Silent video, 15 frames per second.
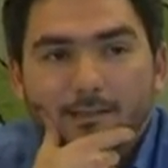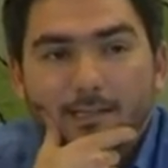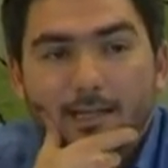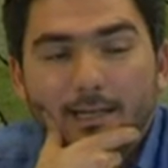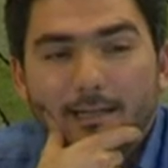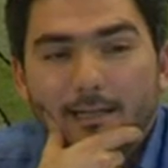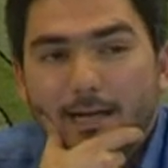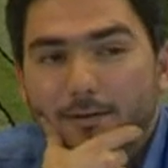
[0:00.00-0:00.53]

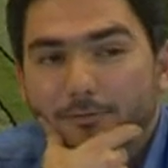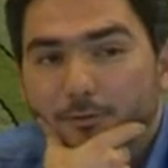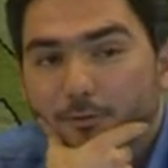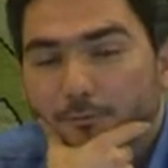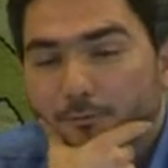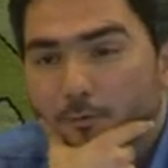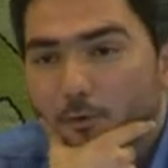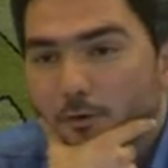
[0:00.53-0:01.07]
Then after
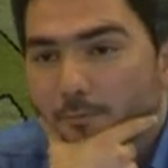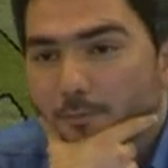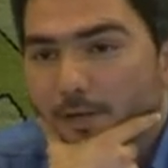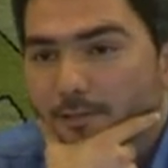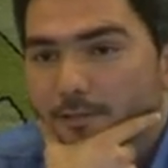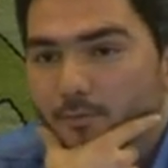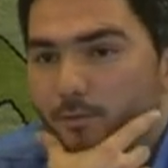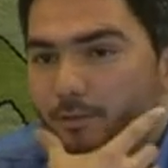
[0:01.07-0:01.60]
four
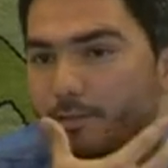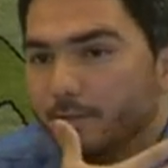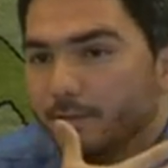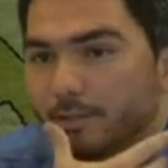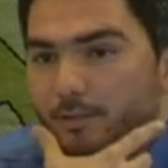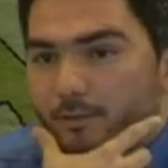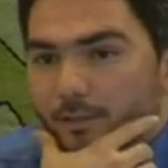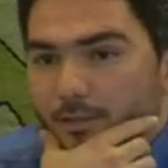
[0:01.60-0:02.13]
months, which is
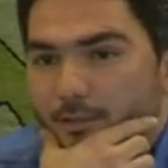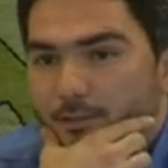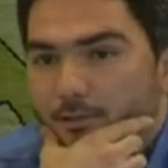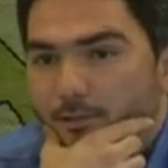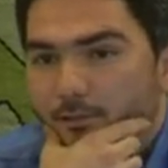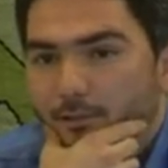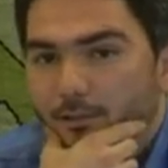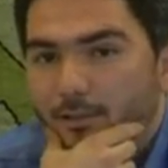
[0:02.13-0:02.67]
the
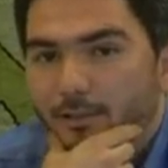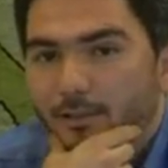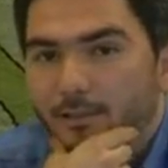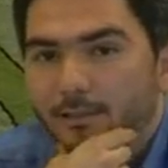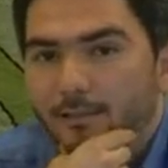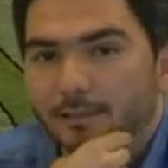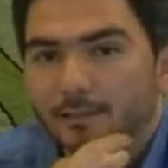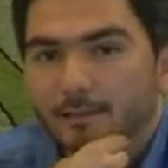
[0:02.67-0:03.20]
traditional uh,
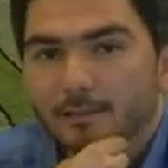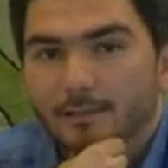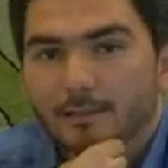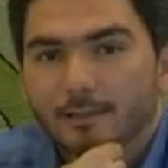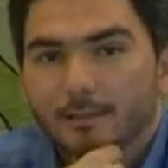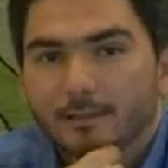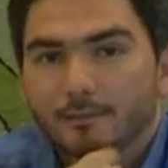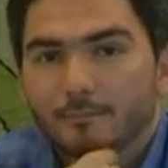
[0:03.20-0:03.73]
uh,
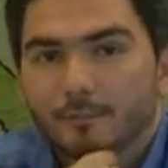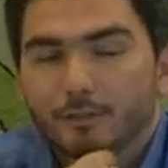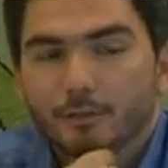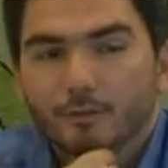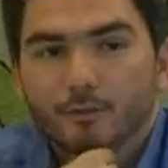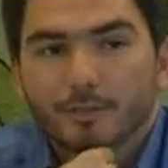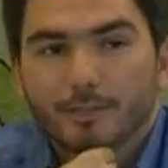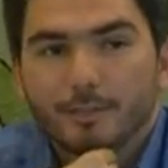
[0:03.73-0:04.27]

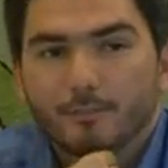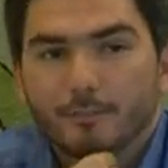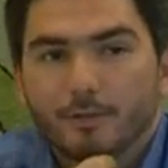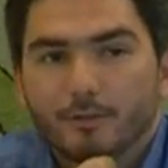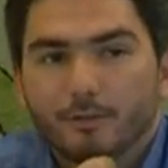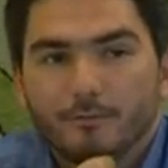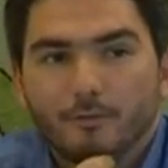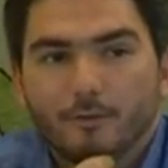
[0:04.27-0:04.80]
maturity
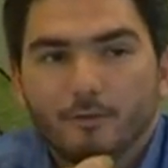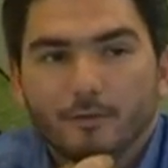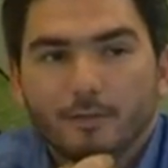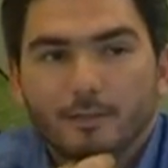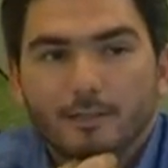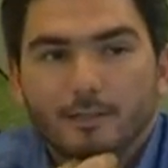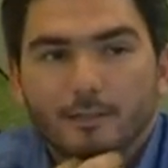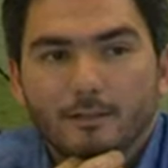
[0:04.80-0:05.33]
period for
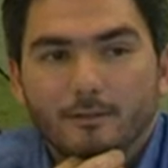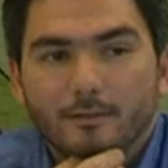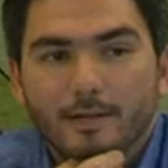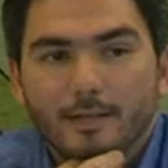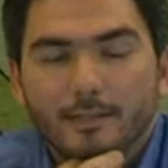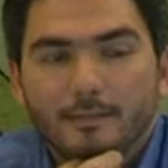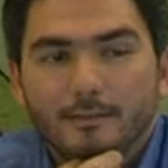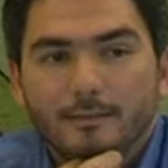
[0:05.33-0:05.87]
the
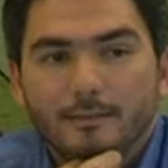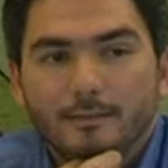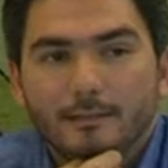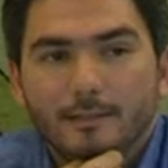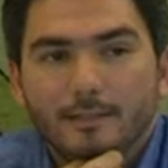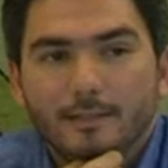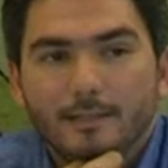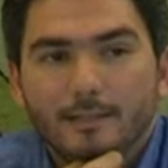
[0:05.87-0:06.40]
credit,
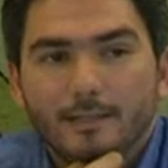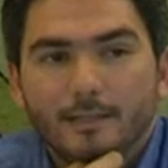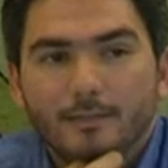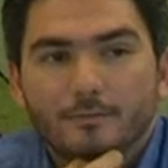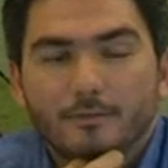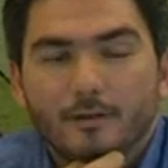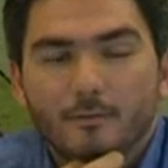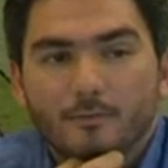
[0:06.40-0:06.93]
uh, each
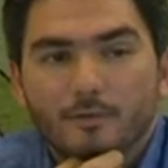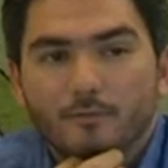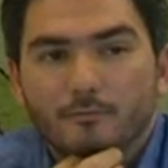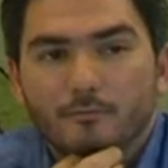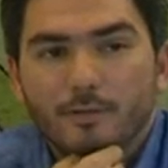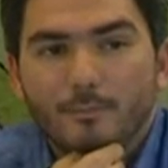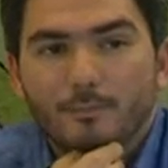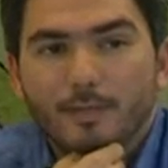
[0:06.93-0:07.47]
farmer
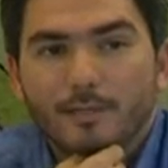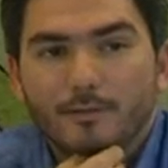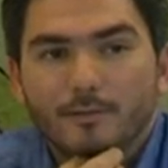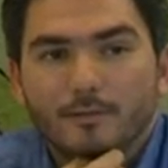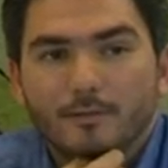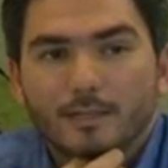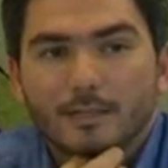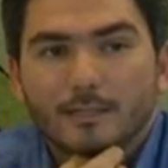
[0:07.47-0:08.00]
repays
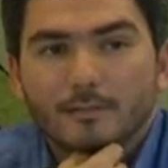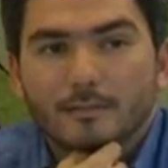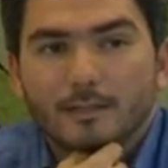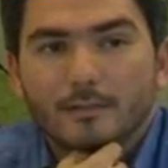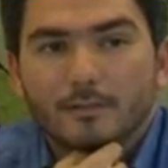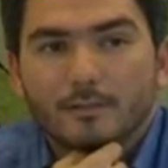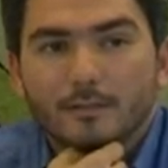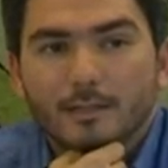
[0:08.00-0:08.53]
the
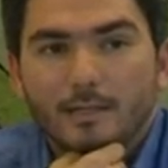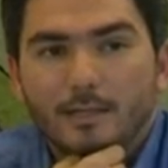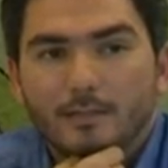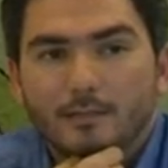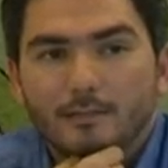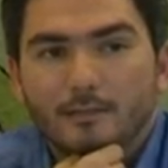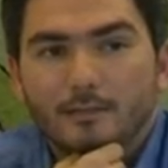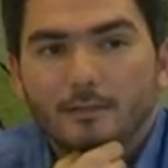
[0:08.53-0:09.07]
organization
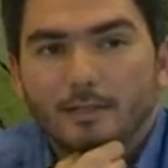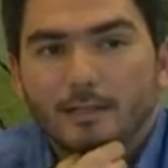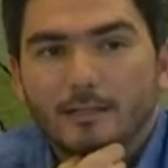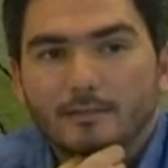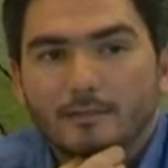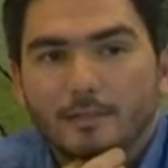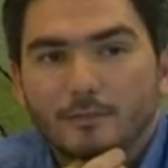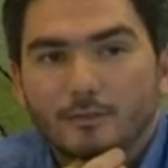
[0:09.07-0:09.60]
and the
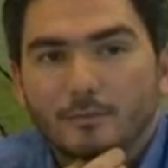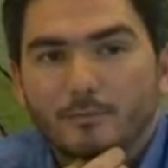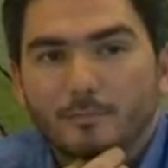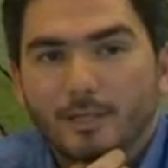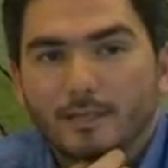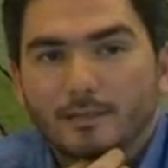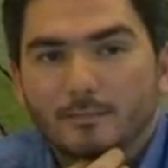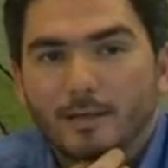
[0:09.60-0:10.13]
organization
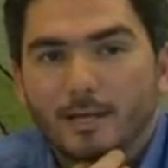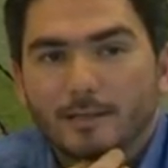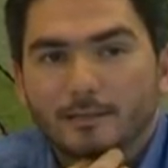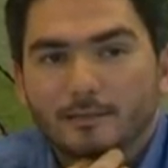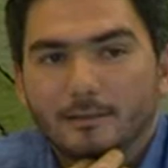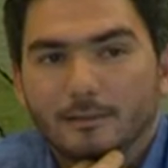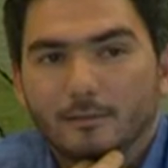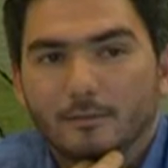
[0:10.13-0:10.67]
pays
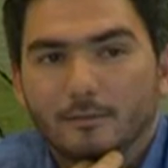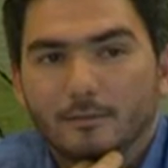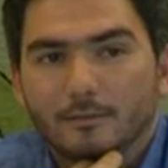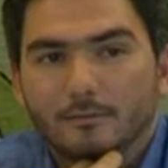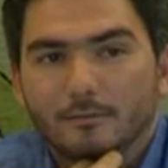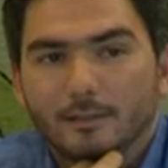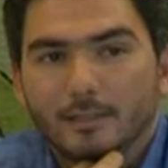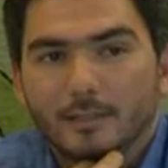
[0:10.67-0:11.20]
back the local
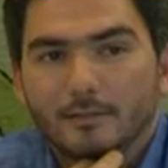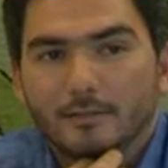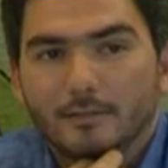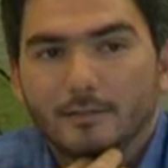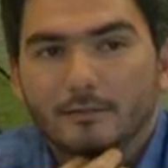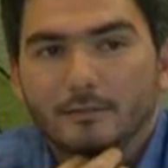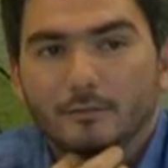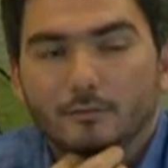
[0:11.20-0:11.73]
financial
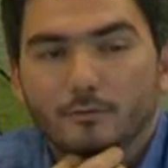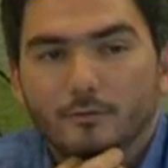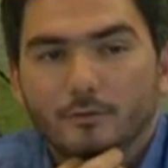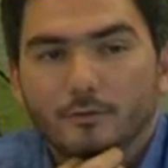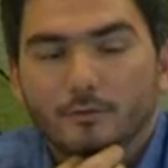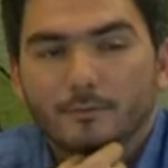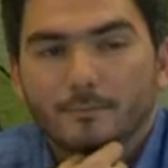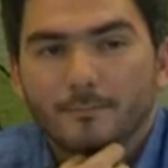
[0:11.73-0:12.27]

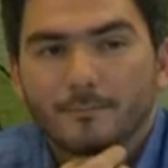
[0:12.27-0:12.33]
institution.